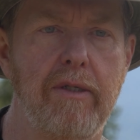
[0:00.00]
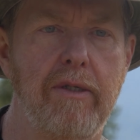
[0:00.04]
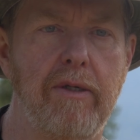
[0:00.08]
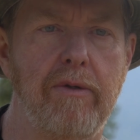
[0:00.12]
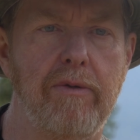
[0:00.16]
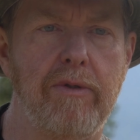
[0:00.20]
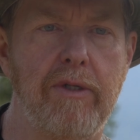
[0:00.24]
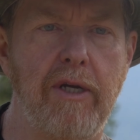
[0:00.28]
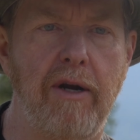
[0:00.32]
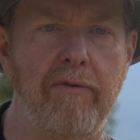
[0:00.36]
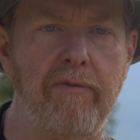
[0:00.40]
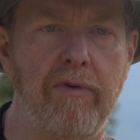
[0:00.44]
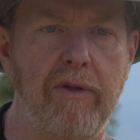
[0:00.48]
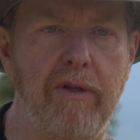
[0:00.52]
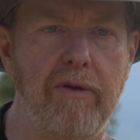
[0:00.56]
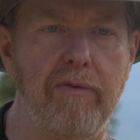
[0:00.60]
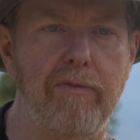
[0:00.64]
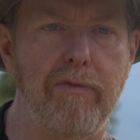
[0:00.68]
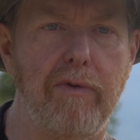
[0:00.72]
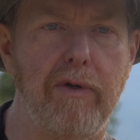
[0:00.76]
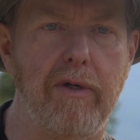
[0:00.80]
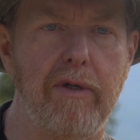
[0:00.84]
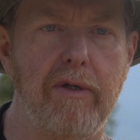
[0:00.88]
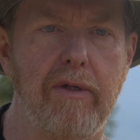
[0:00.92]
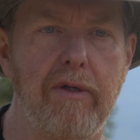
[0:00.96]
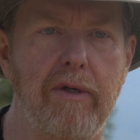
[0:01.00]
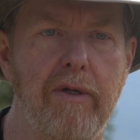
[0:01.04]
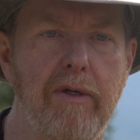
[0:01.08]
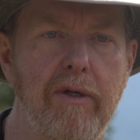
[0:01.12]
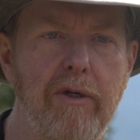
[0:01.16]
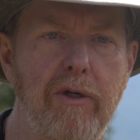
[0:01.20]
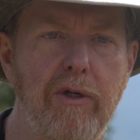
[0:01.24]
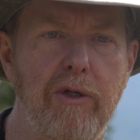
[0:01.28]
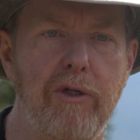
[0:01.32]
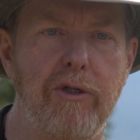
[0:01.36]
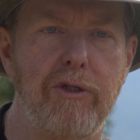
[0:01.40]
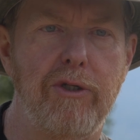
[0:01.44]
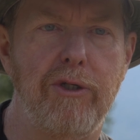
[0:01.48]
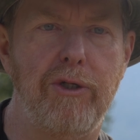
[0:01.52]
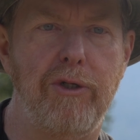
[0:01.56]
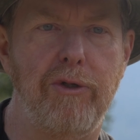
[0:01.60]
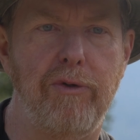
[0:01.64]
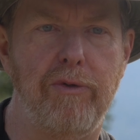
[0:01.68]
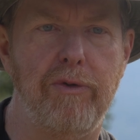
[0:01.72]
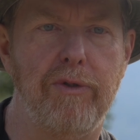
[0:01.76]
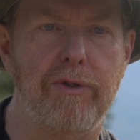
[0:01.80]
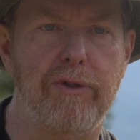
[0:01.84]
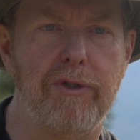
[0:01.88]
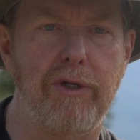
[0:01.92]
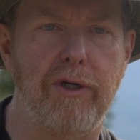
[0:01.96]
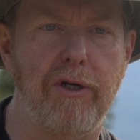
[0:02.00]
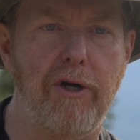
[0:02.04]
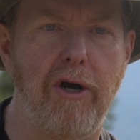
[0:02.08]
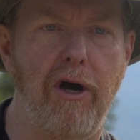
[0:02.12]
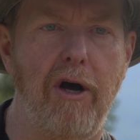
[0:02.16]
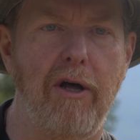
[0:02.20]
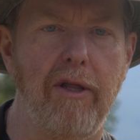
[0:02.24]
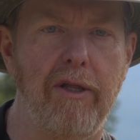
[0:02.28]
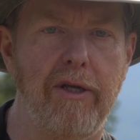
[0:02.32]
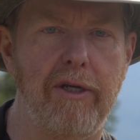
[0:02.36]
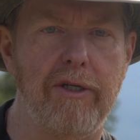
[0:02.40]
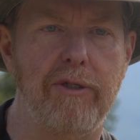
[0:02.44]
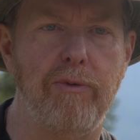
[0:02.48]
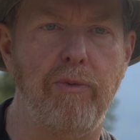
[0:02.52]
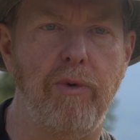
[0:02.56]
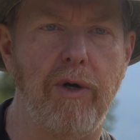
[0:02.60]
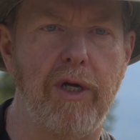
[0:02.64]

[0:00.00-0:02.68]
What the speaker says: So several of the students and colleagues